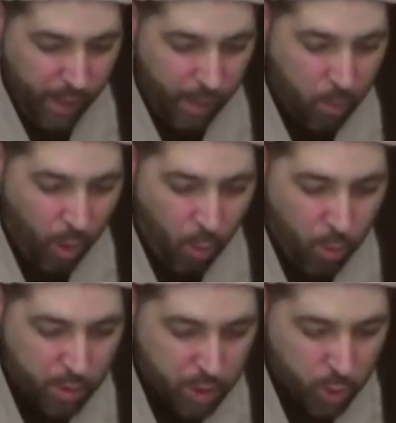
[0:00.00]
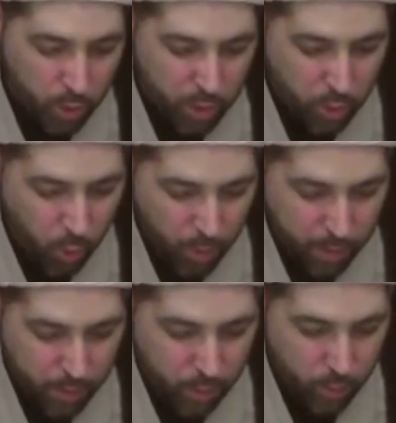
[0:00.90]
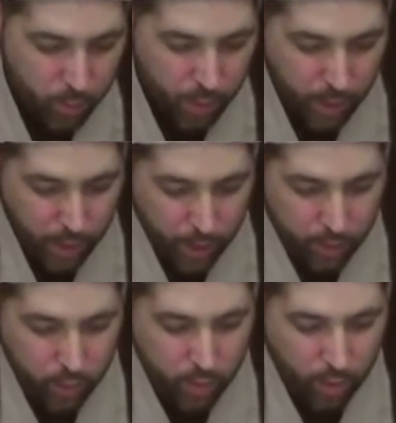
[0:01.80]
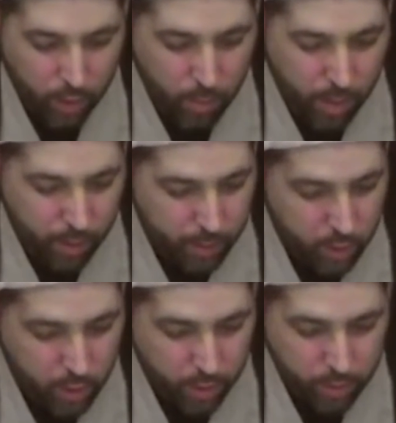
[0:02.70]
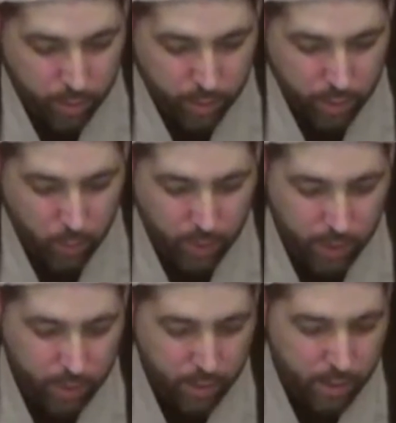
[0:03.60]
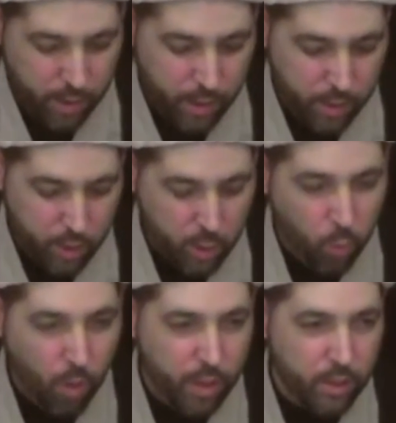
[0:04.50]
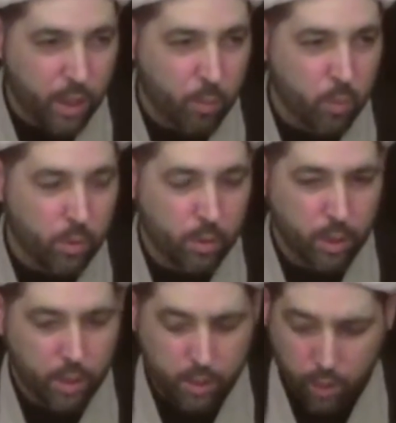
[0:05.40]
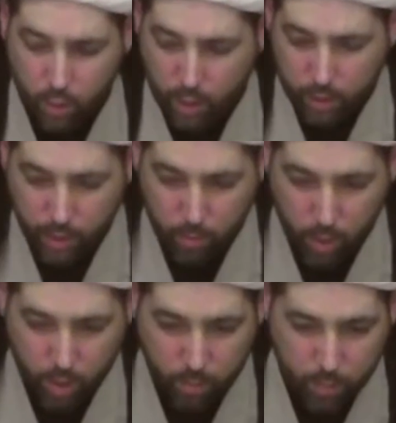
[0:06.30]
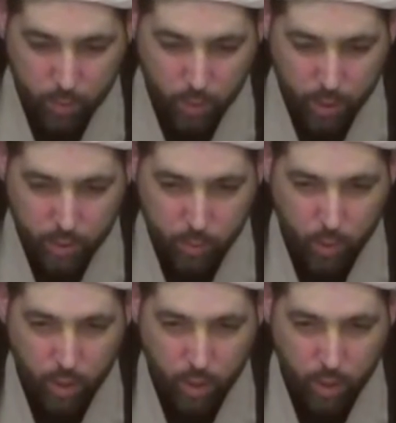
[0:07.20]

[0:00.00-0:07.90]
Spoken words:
I brought one short story to talk about, inshallah, so we can see just one example. Sallu ala Muhammad wa ali